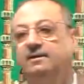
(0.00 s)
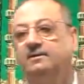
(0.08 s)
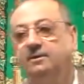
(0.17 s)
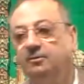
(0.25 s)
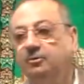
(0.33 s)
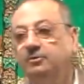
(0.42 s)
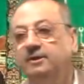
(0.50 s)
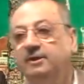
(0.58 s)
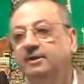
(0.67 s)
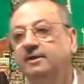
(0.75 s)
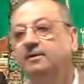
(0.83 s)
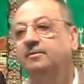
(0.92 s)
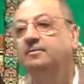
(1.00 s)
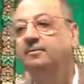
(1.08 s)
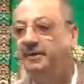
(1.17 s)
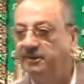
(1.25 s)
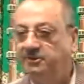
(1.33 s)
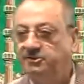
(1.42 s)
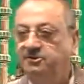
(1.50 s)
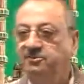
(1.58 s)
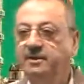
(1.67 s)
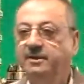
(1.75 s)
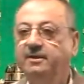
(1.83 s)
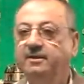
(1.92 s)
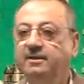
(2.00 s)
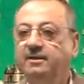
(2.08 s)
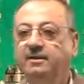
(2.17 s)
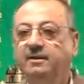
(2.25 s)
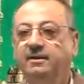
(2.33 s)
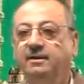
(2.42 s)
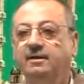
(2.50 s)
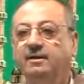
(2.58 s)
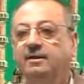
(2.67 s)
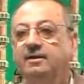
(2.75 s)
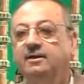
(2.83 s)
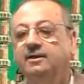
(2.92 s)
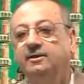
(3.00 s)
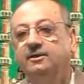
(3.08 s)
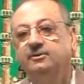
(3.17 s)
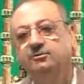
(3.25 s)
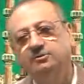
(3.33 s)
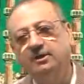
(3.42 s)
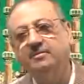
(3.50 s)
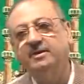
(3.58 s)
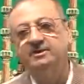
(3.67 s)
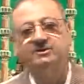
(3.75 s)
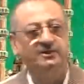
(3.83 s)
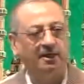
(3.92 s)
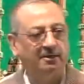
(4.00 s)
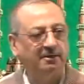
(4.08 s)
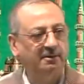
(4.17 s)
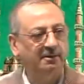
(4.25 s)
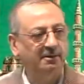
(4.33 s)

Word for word: The mudir punished me to some extent.